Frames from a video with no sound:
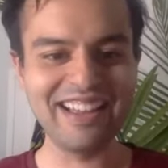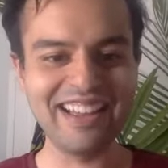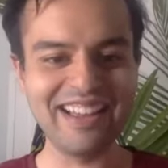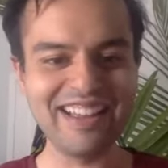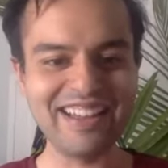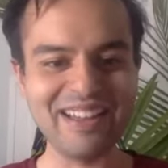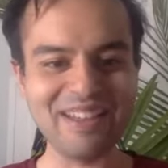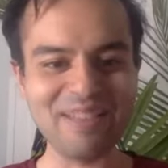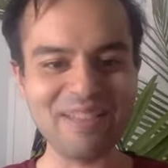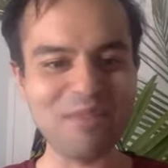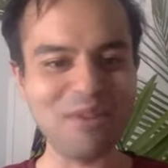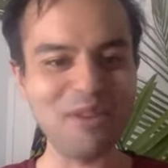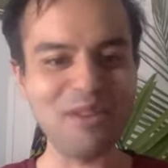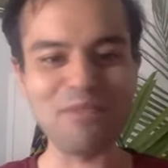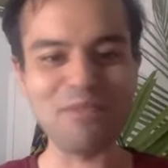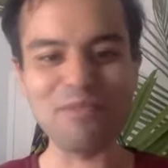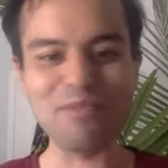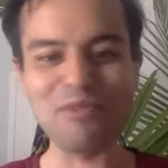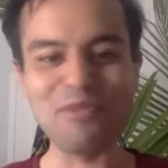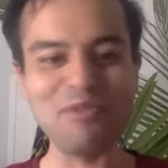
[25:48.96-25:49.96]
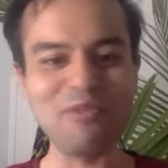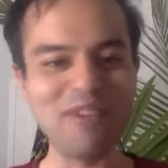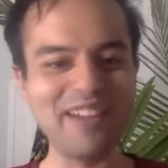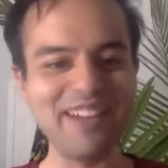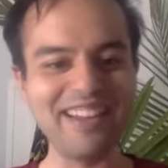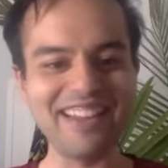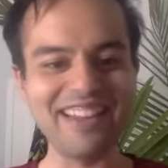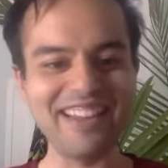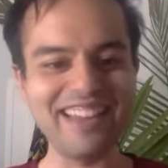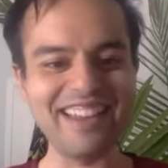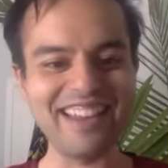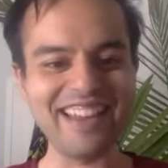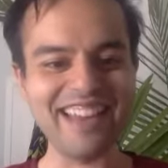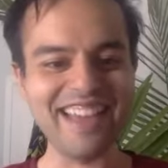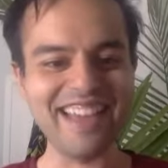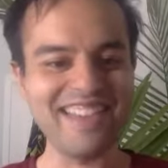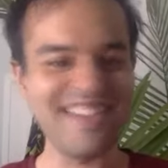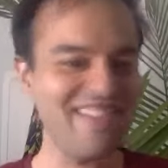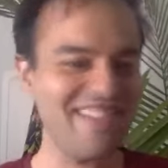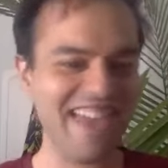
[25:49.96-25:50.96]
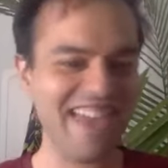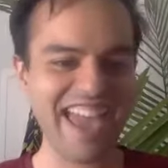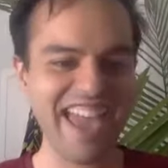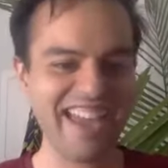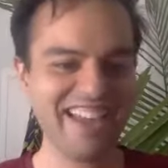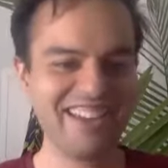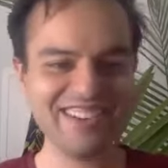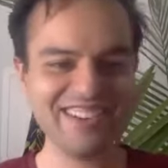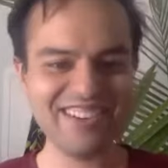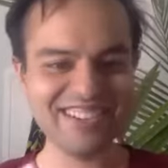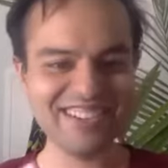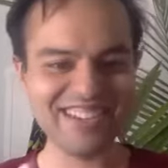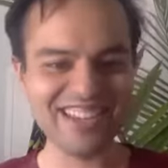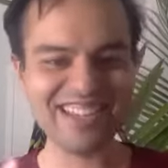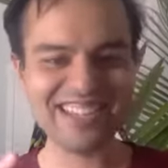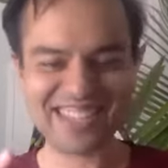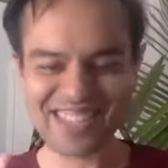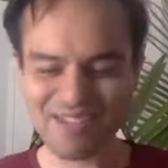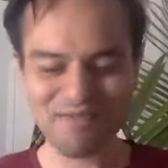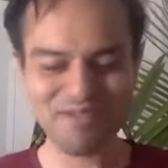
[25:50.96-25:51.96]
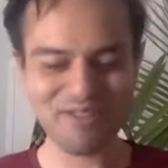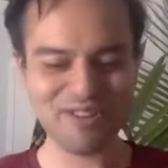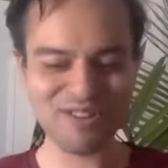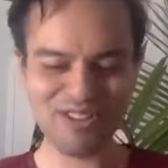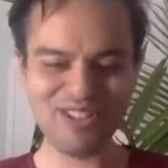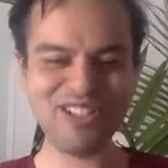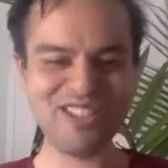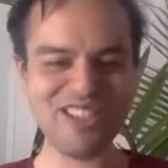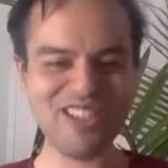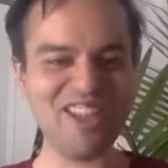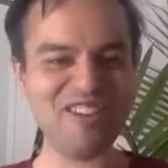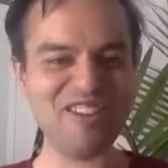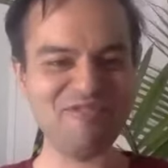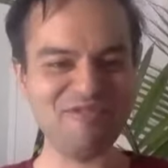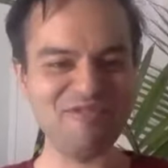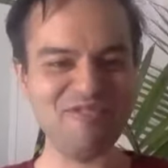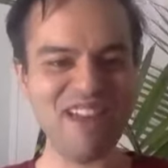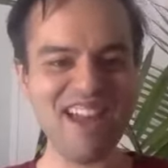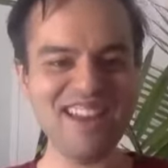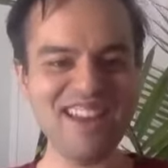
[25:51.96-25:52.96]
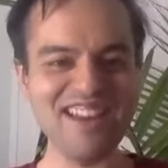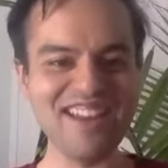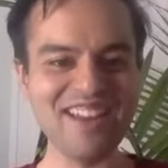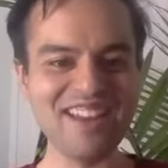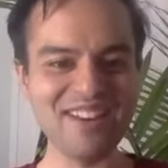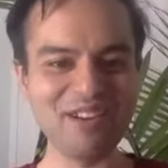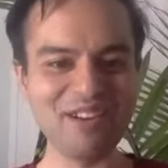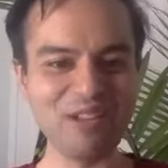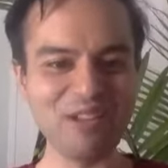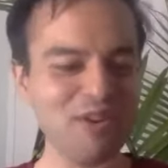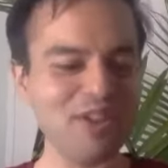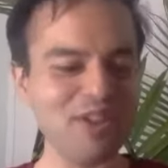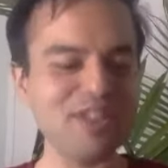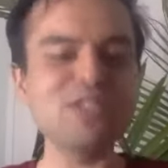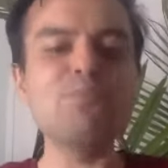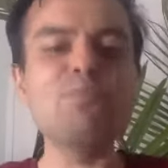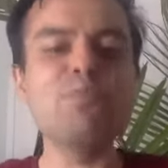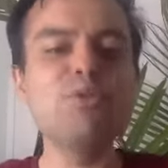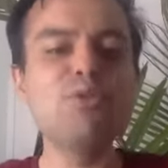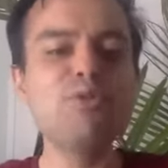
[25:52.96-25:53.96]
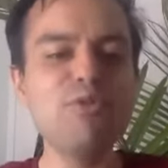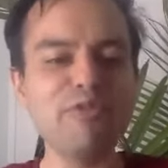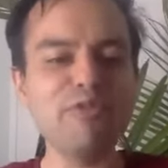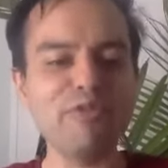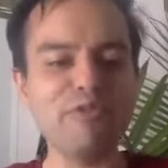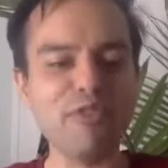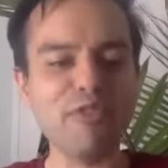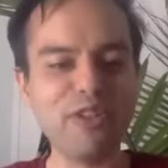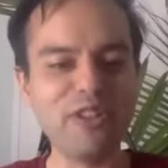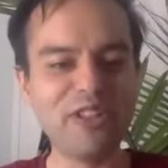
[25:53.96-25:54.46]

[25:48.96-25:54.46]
like pearly blue white light. And then the anger is like similar, it's just like red and glowing. It's beautiful,